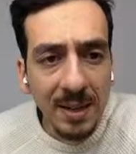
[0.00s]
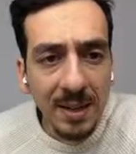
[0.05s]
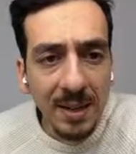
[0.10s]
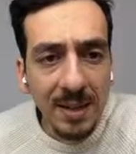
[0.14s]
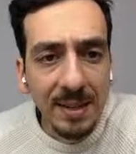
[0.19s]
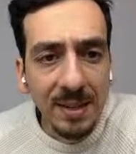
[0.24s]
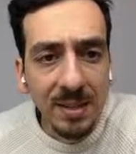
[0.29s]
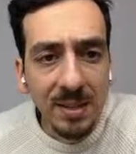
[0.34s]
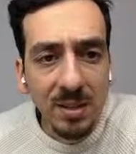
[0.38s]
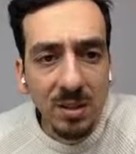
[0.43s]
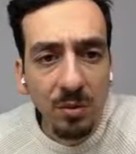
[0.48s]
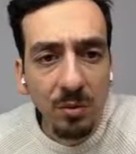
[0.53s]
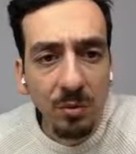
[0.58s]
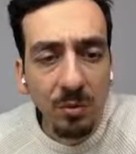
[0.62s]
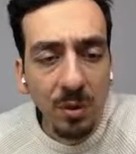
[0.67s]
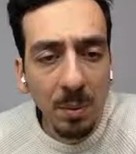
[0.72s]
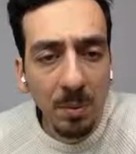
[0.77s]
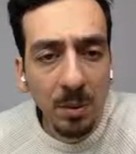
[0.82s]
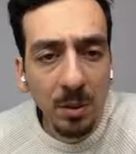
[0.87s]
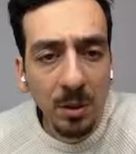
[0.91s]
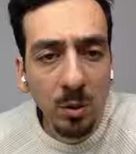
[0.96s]
it is a
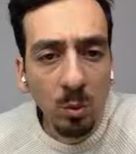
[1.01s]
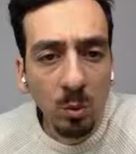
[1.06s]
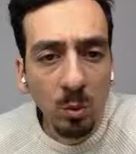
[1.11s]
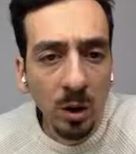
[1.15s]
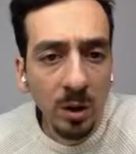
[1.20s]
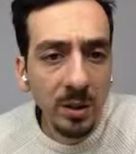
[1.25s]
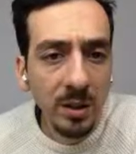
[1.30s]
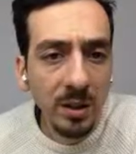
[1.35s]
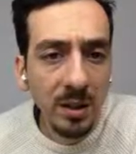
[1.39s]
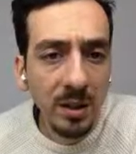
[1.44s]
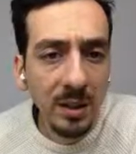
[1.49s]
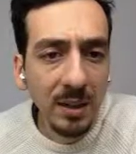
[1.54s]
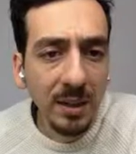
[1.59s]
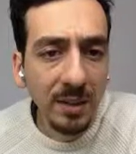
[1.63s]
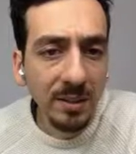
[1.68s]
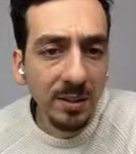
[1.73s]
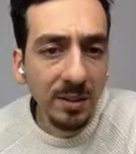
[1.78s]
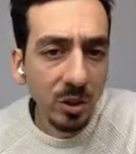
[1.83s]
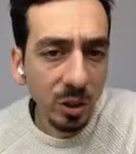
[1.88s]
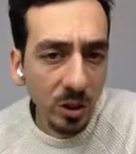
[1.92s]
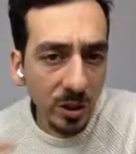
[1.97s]
family-run
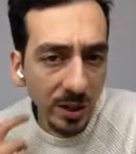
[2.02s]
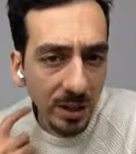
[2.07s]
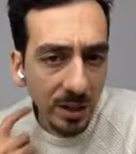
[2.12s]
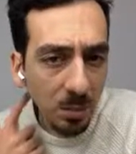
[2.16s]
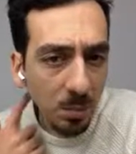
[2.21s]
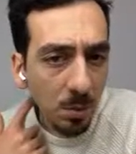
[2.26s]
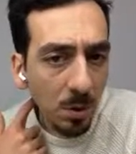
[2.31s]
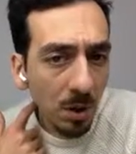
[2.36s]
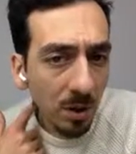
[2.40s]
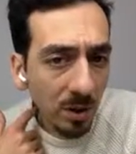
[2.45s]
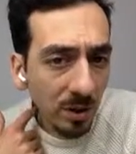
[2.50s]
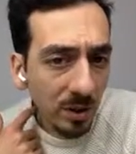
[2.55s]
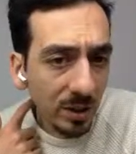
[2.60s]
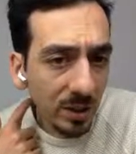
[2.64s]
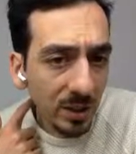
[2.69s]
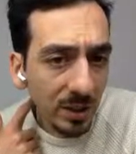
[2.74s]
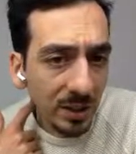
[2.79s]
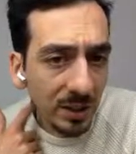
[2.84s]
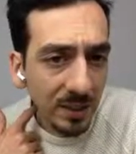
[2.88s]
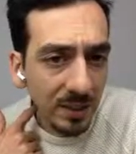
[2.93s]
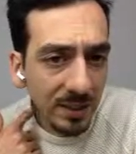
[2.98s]
Liechtensteiner bank,
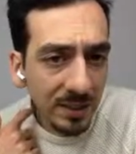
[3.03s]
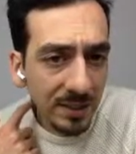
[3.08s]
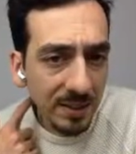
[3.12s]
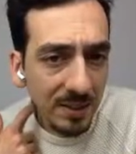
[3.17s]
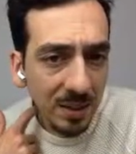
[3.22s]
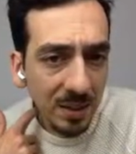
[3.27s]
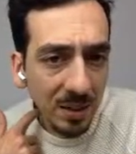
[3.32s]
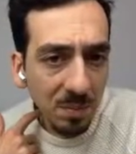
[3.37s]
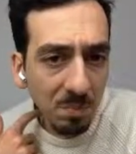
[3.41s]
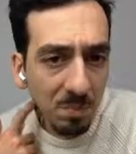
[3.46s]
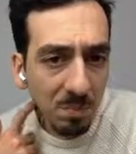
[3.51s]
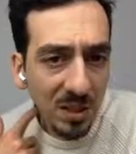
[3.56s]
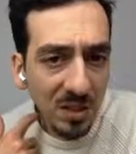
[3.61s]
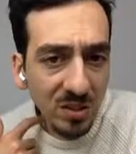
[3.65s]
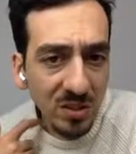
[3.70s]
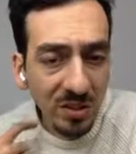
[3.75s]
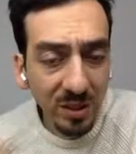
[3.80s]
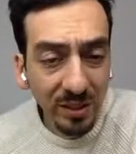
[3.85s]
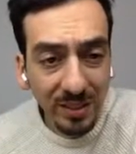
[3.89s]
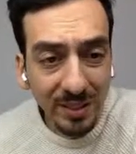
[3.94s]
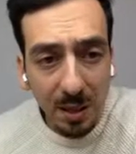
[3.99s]
and it's
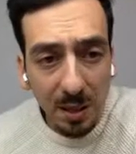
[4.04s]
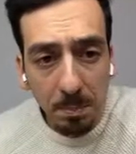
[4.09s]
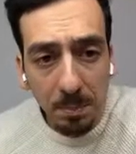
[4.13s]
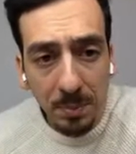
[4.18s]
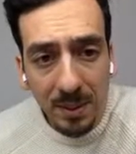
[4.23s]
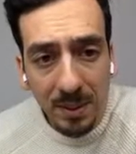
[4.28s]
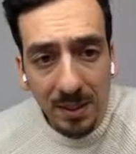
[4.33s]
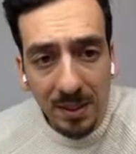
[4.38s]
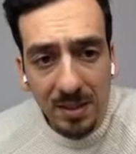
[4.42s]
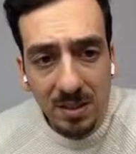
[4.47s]
not that big.